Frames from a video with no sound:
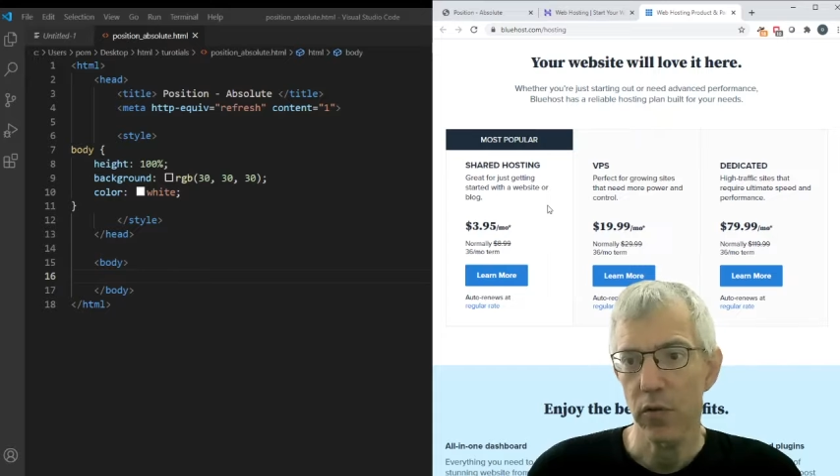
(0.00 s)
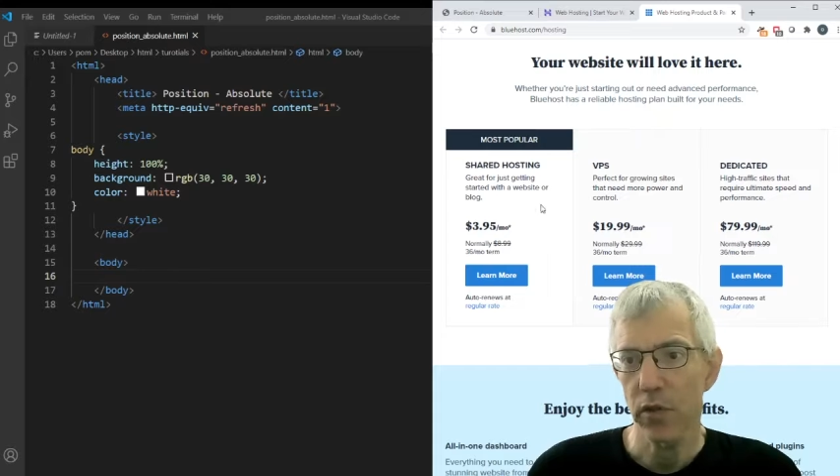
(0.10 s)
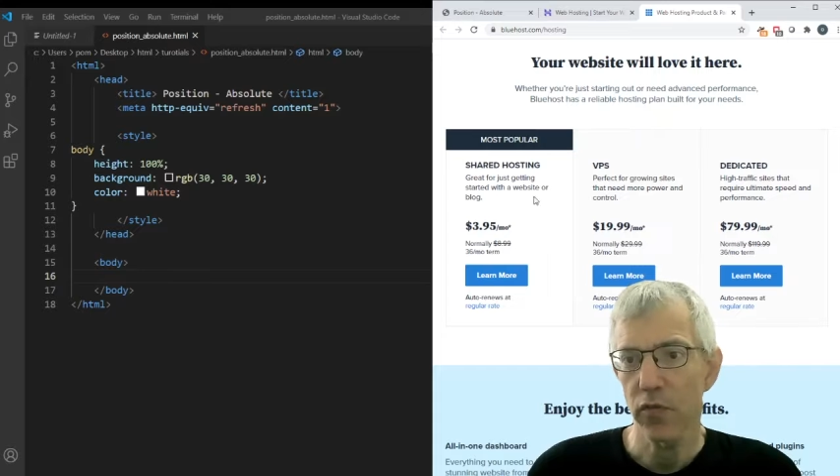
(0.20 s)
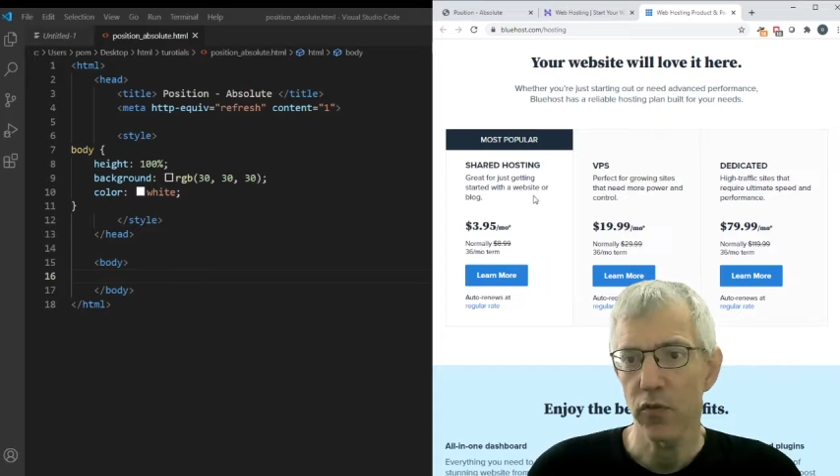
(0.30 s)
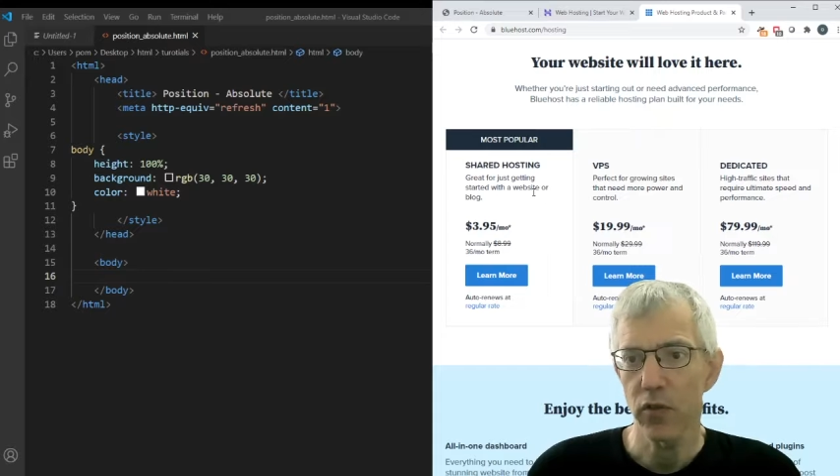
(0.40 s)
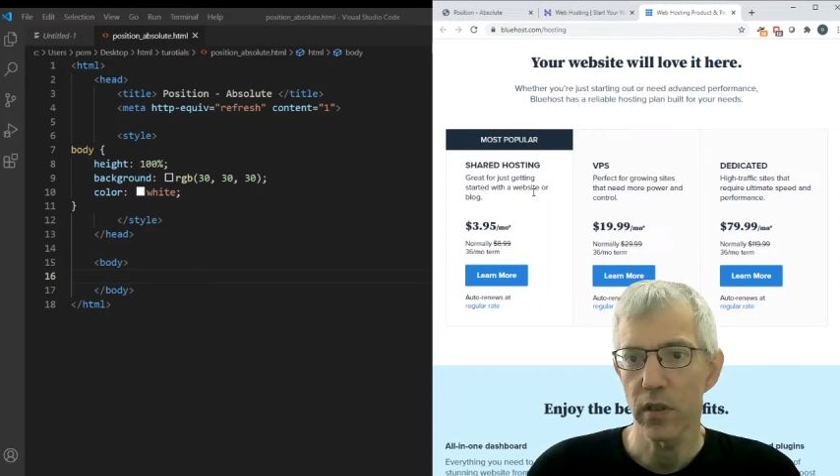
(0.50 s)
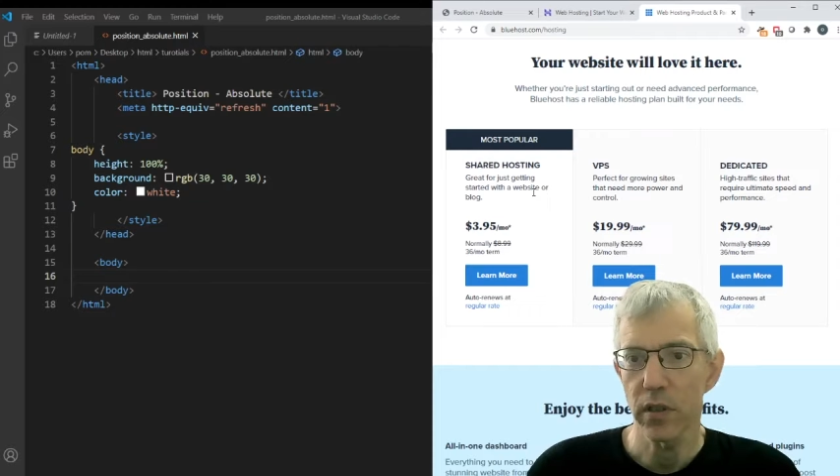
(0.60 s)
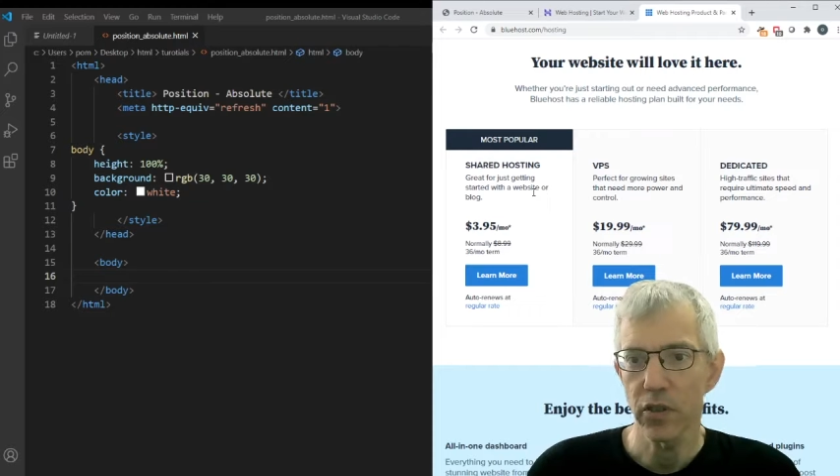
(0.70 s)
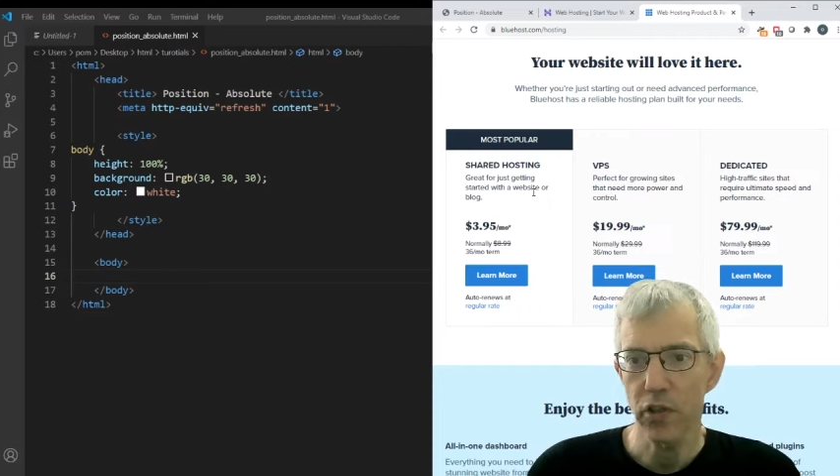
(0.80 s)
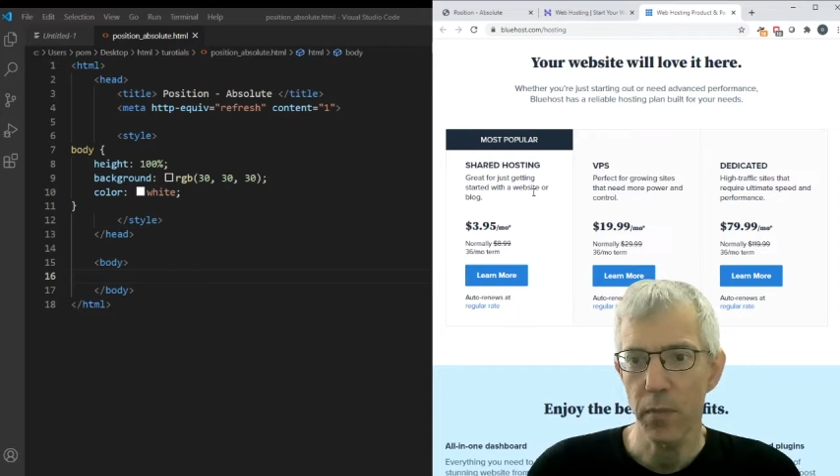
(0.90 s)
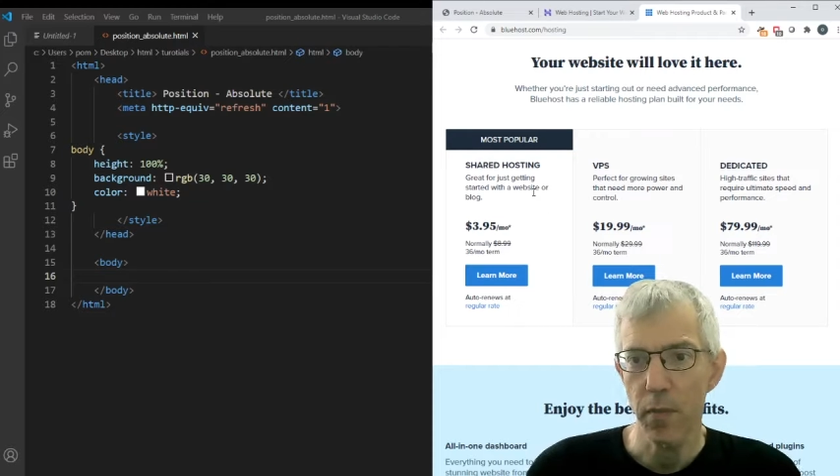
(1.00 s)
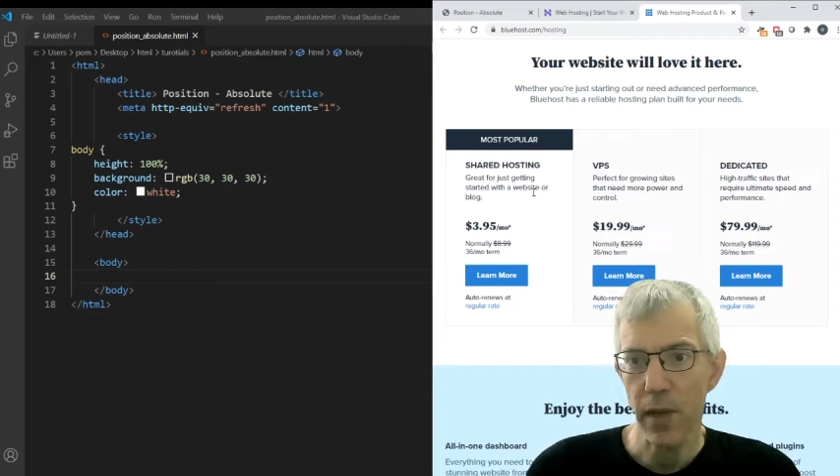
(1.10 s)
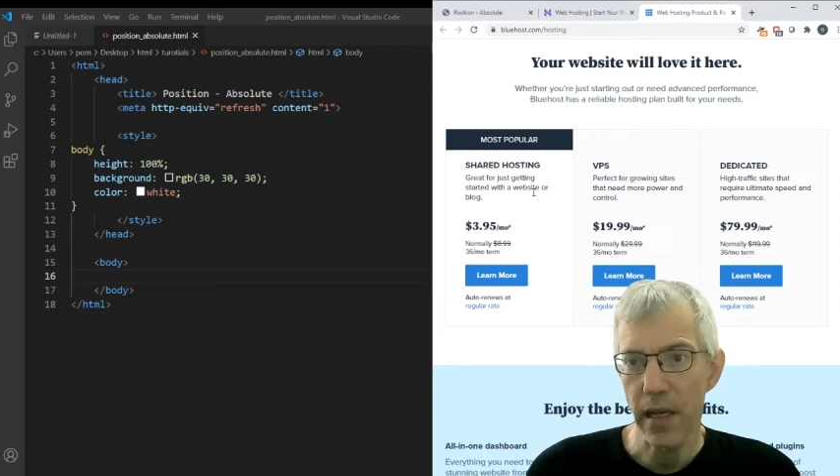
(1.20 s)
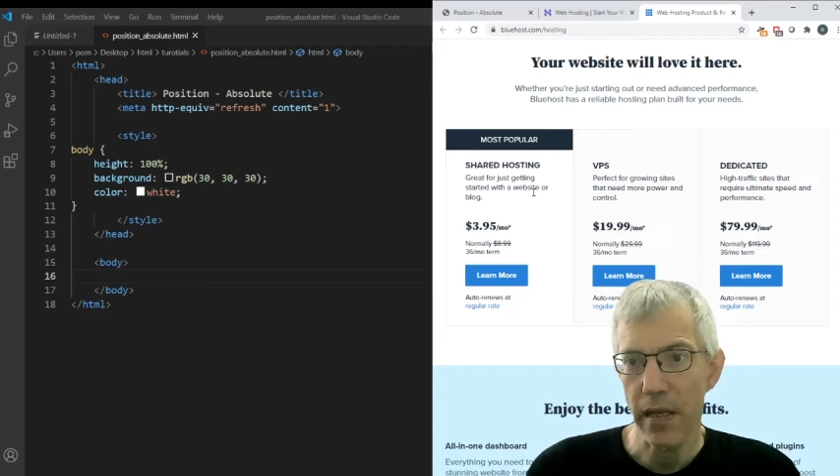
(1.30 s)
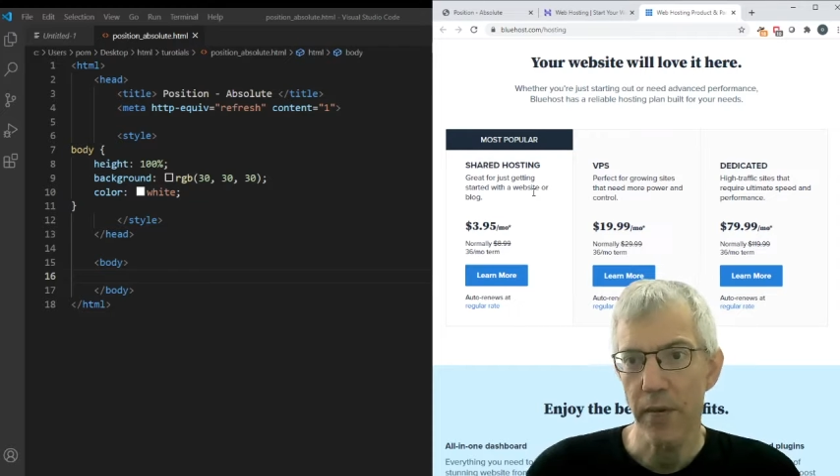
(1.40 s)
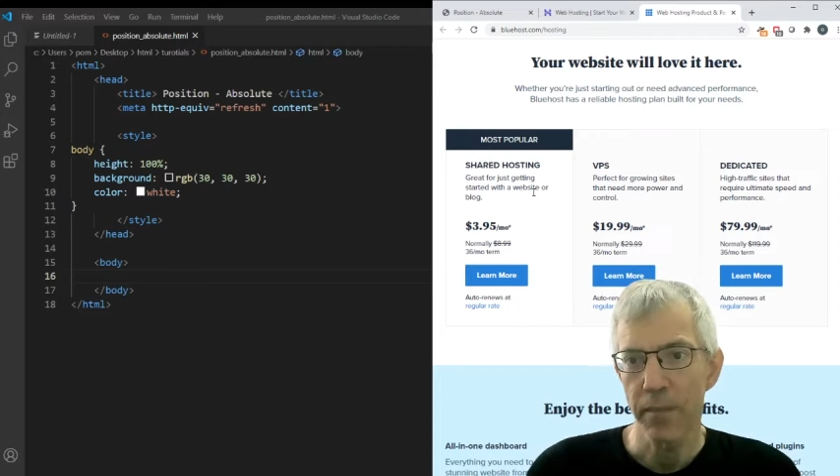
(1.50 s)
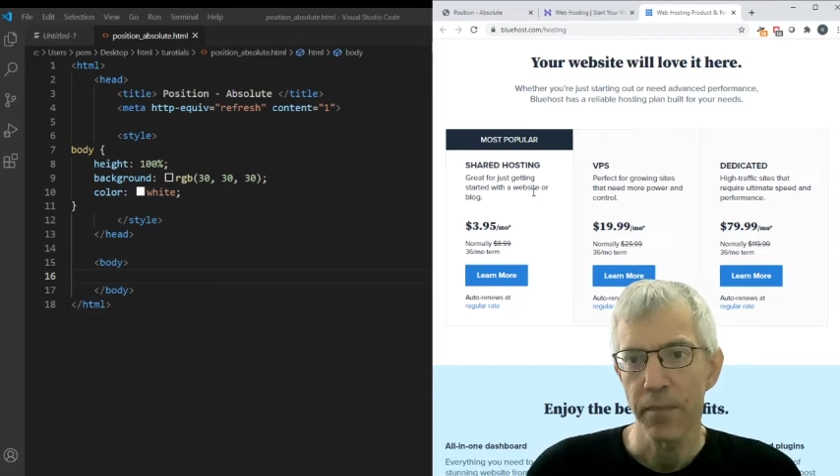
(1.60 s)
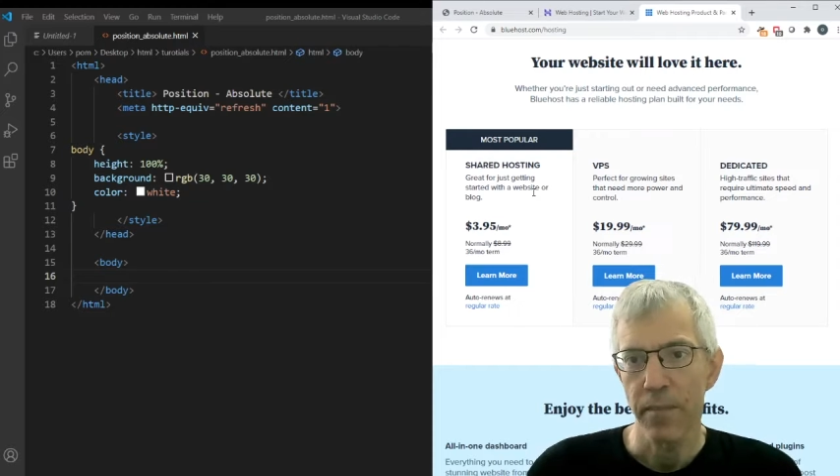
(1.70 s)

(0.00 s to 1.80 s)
looking for the cheap plan,